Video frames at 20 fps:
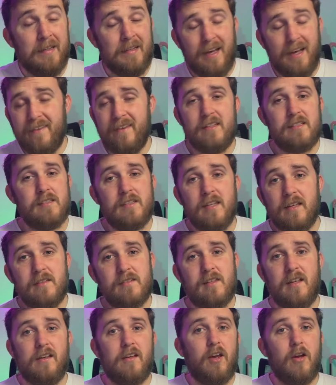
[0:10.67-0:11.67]
and there's things
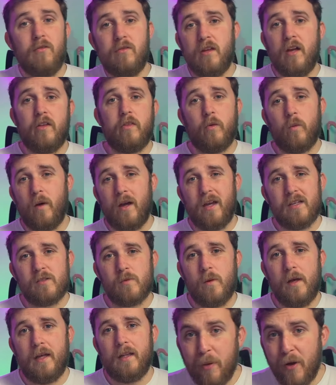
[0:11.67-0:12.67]
that go the other way as
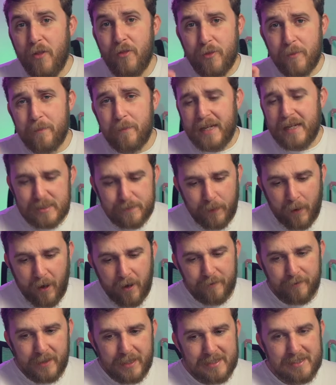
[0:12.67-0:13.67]
well. But the biggest part
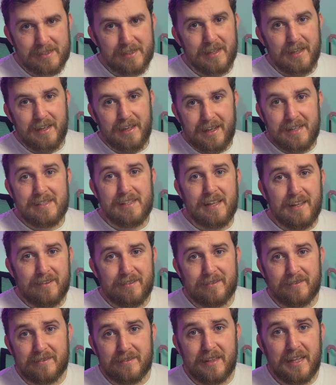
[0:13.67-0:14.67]
of this is that
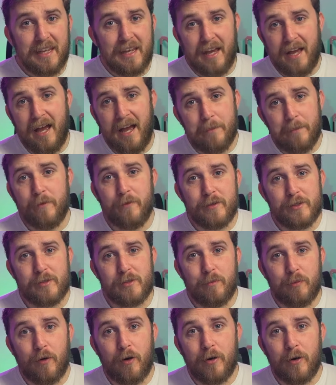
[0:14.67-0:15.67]
the Apple Vision
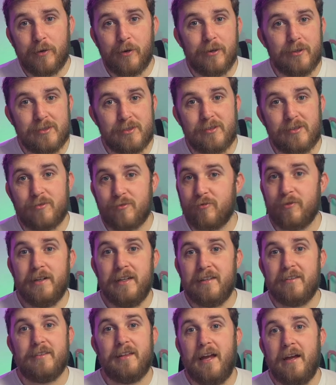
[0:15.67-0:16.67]
Pro costs
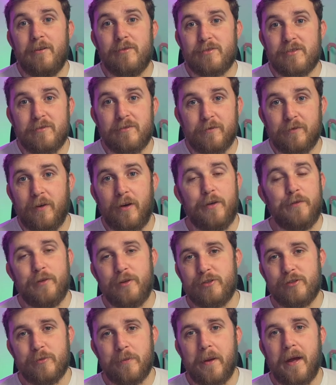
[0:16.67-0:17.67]

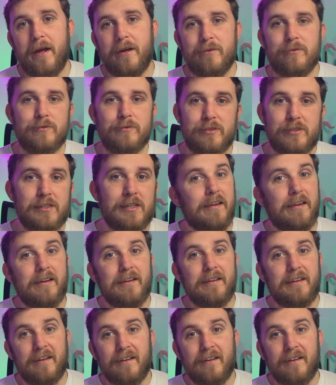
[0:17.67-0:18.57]
£3,500. Like,